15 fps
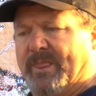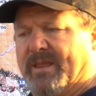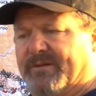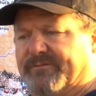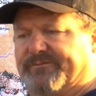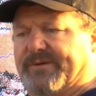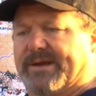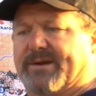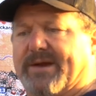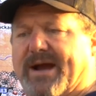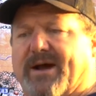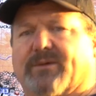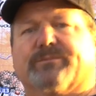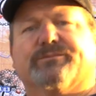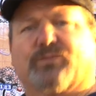figure
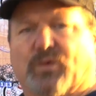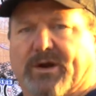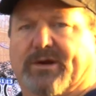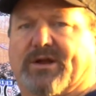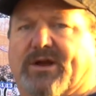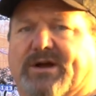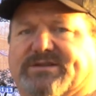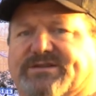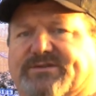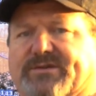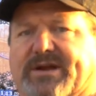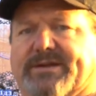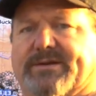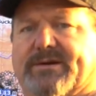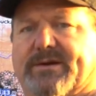out where to
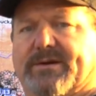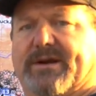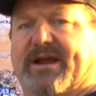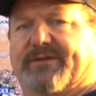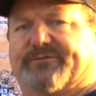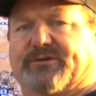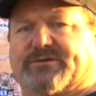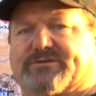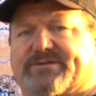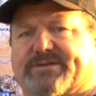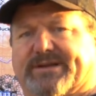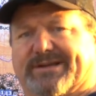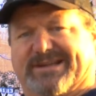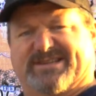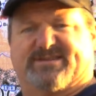concentrate their efforts,
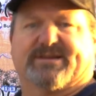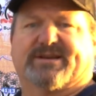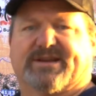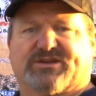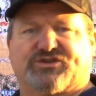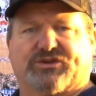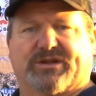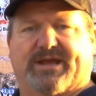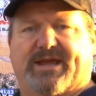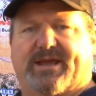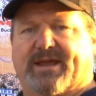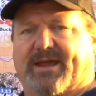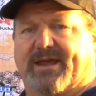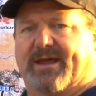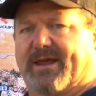at least
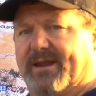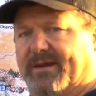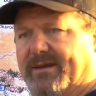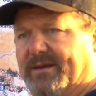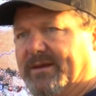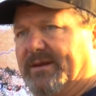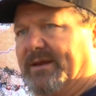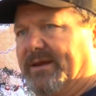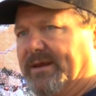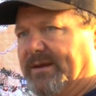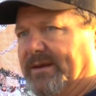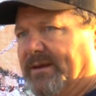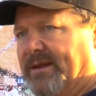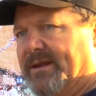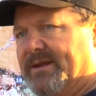initially, and
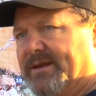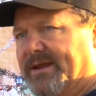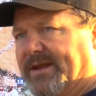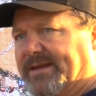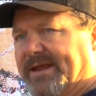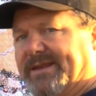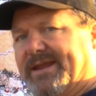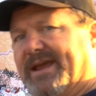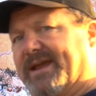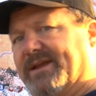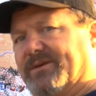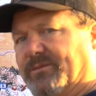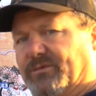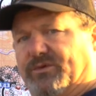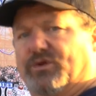then they
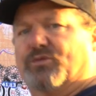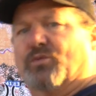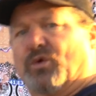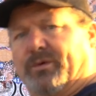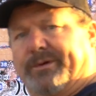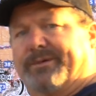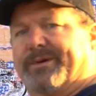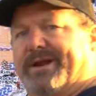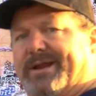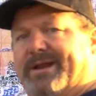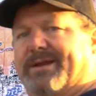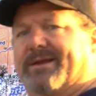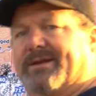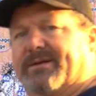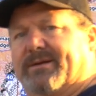can do more
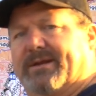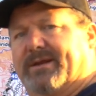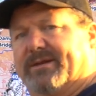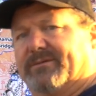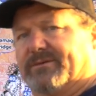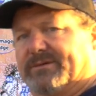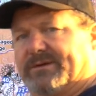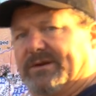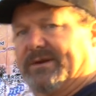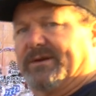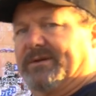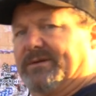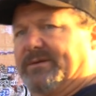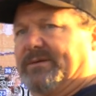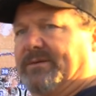gridding and
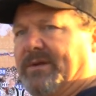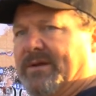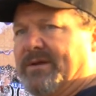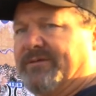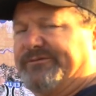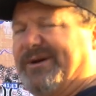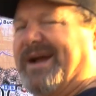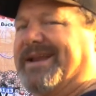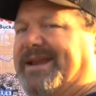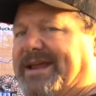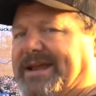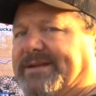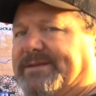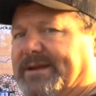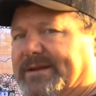to find
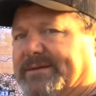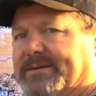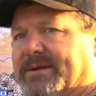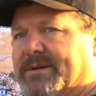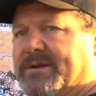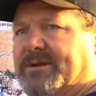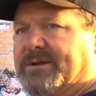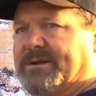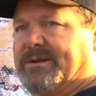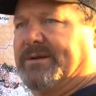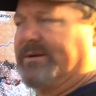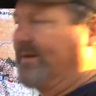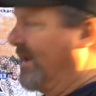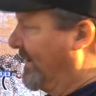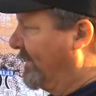heat that
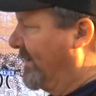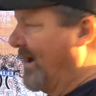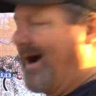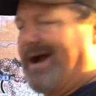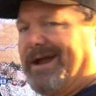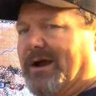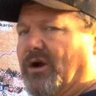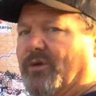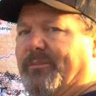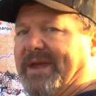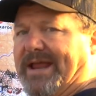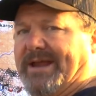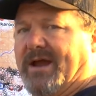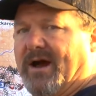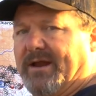the IR
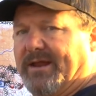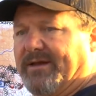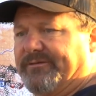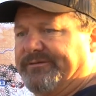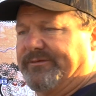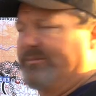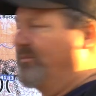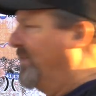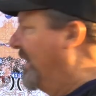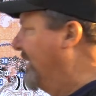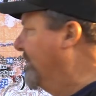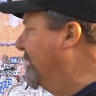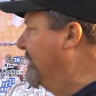may not have. But